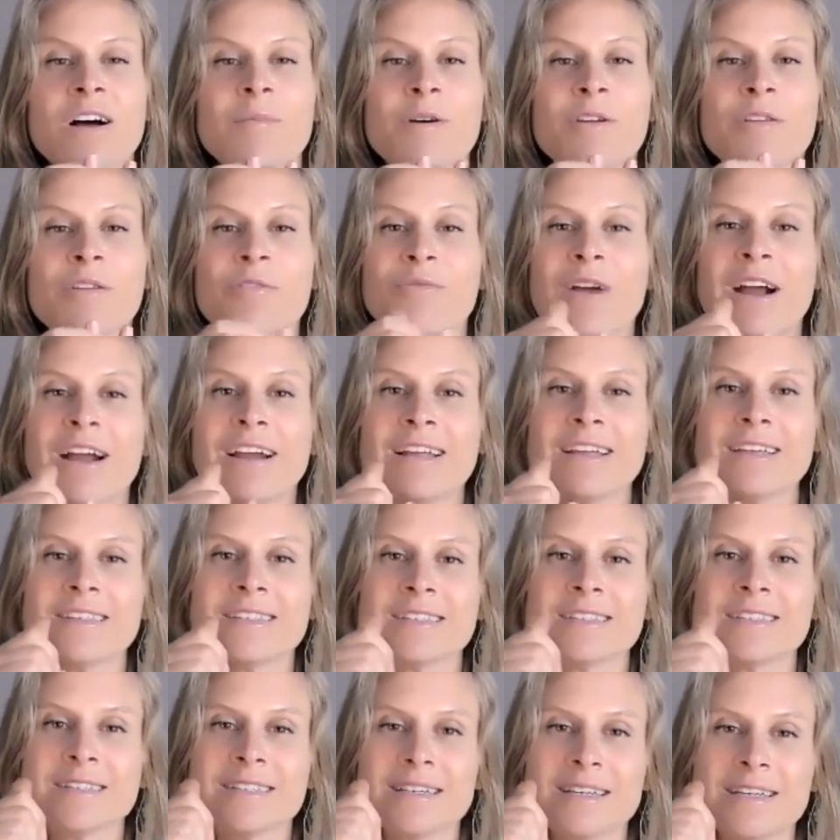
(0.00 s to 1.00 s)

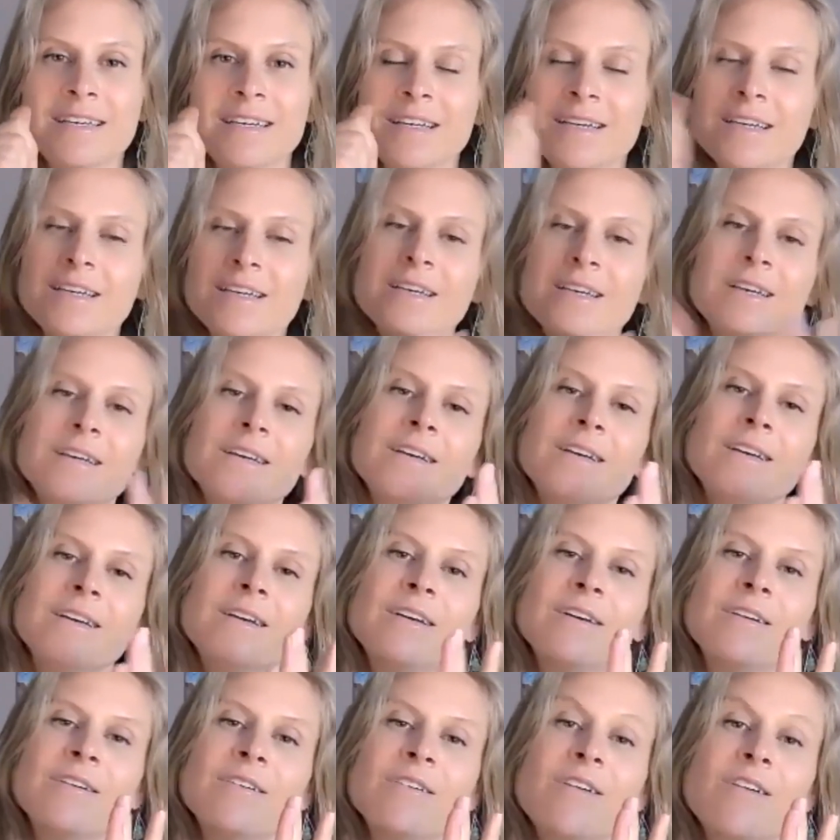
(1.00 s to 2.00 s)
arthritis
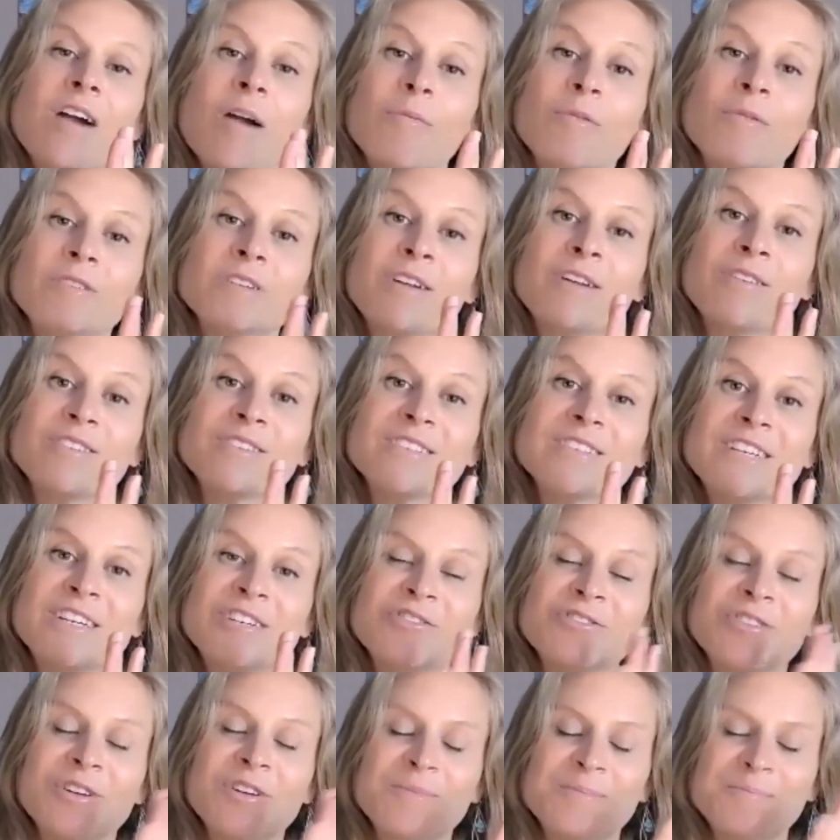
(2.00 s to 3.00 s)
or carpal tunnel
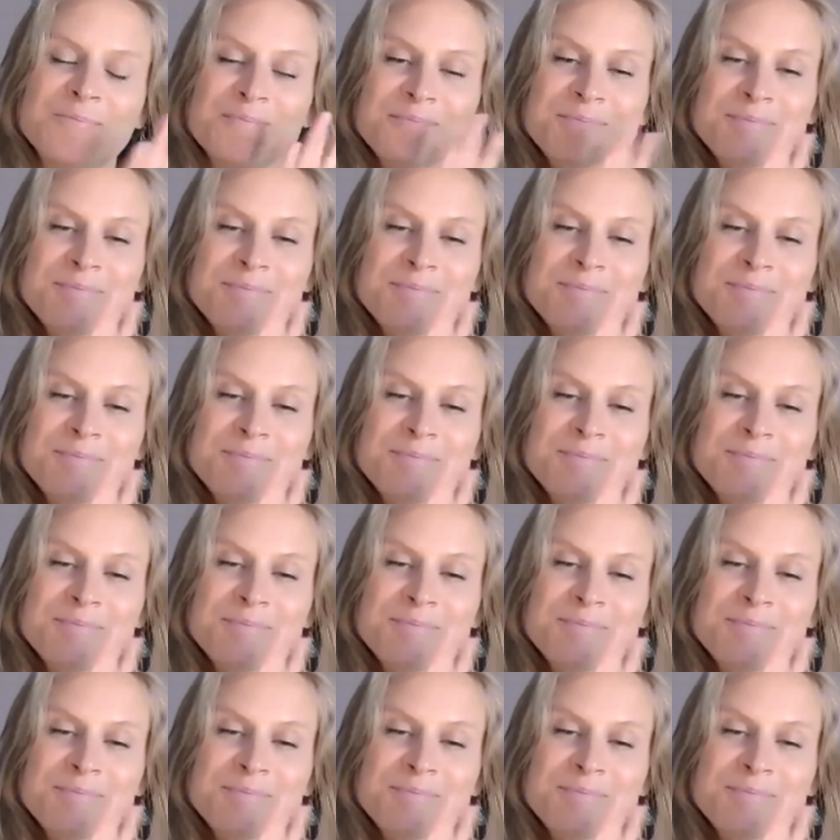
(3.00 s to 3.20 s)
syndrome.